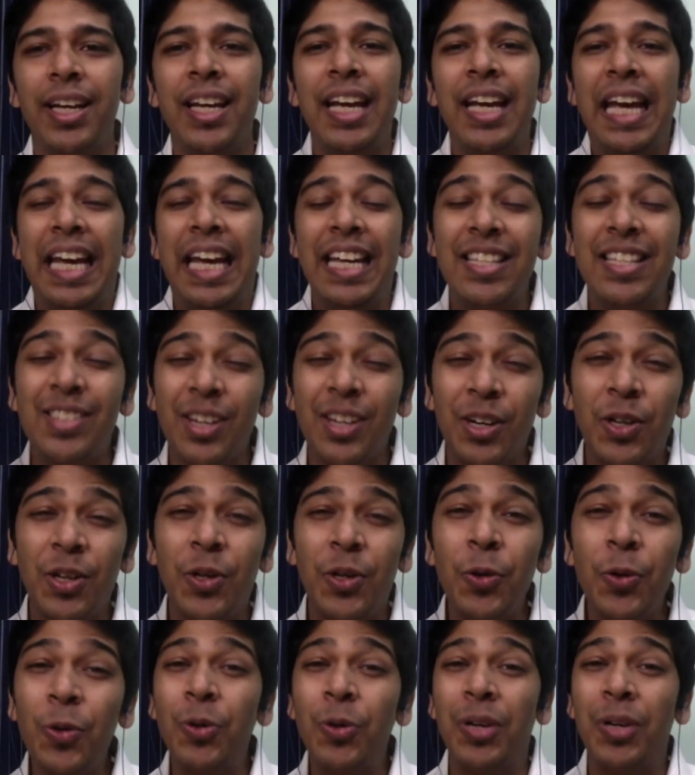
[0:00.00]
He's a
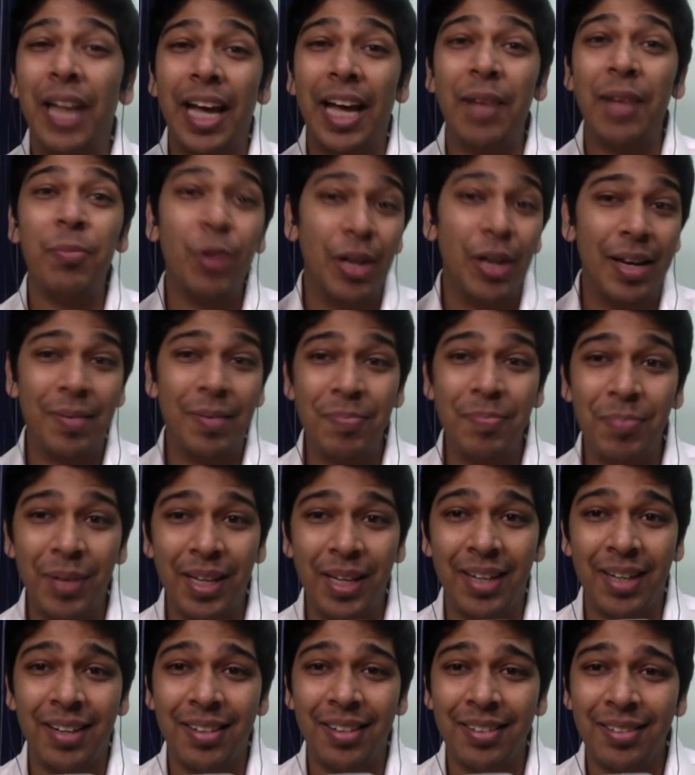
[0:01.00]
two-time
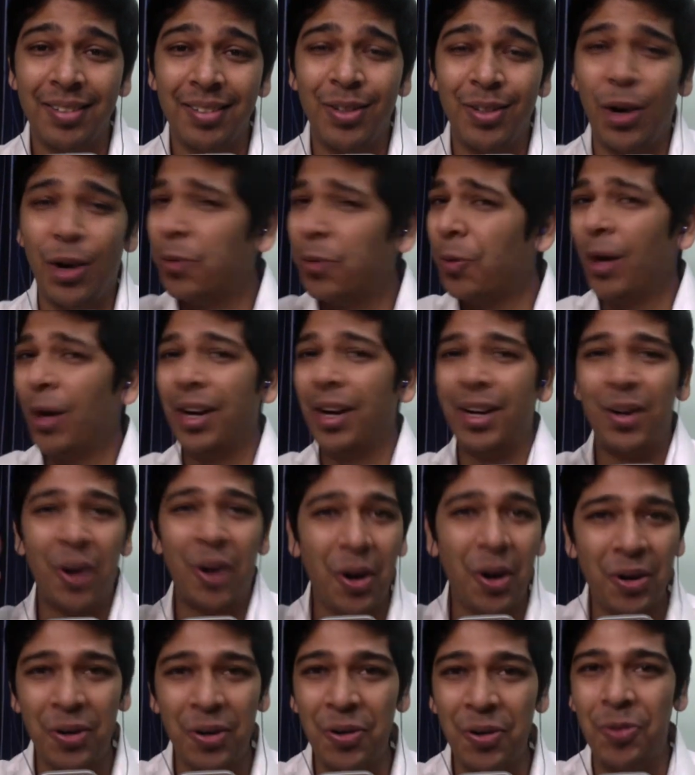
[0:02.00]
Olympian. Not one,
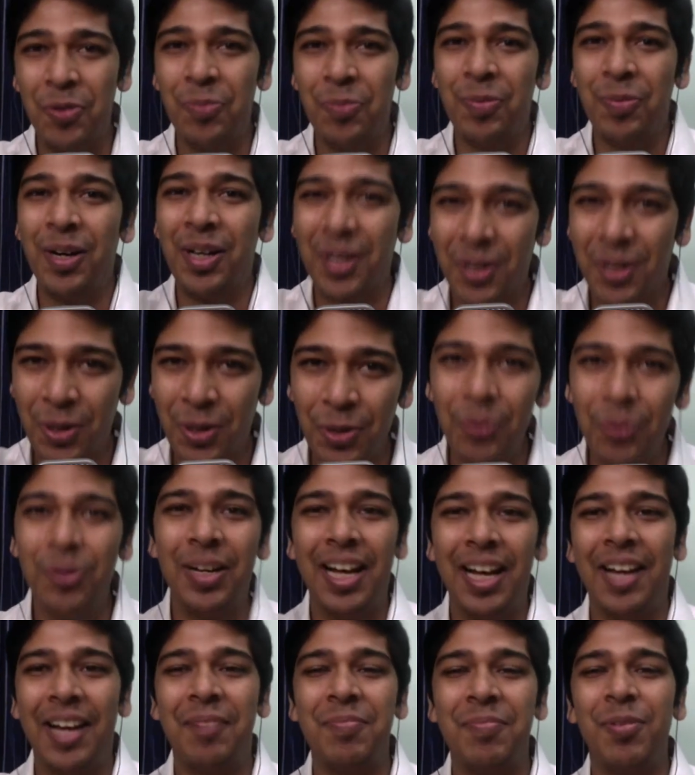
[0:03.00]
not two, but
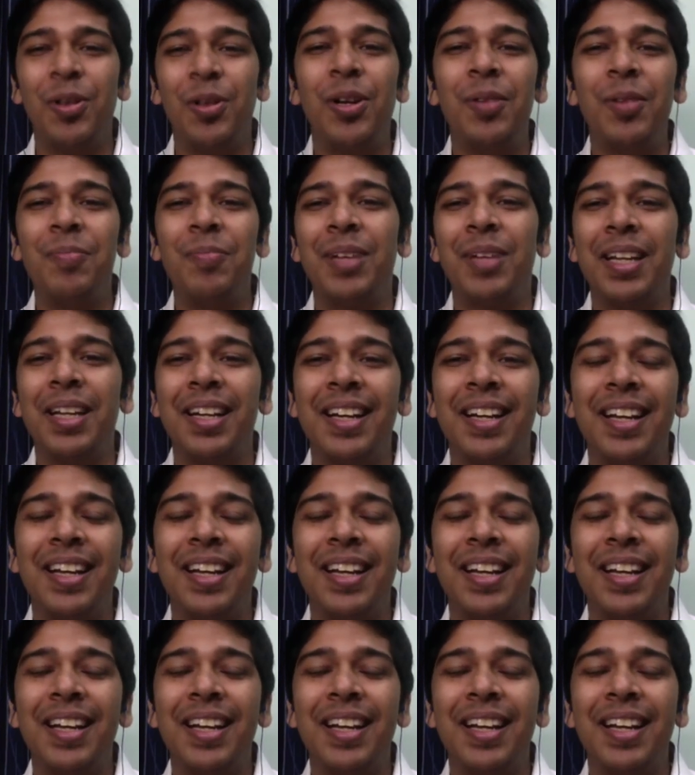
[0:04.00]
two-time Olympian.